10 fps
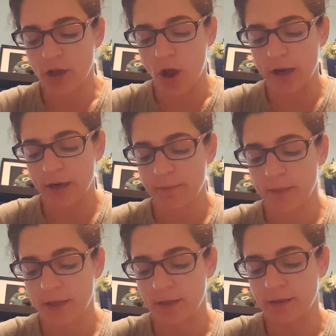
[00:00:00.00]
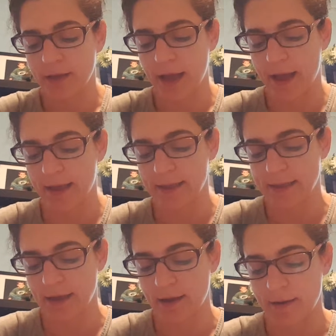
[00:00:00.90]
Autumn
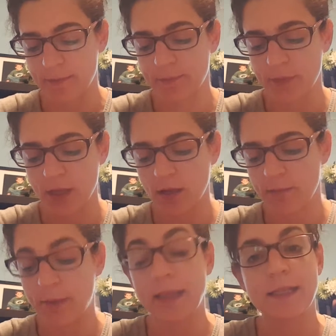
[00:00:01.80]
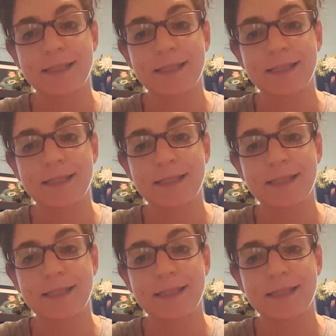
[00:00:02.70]
has made the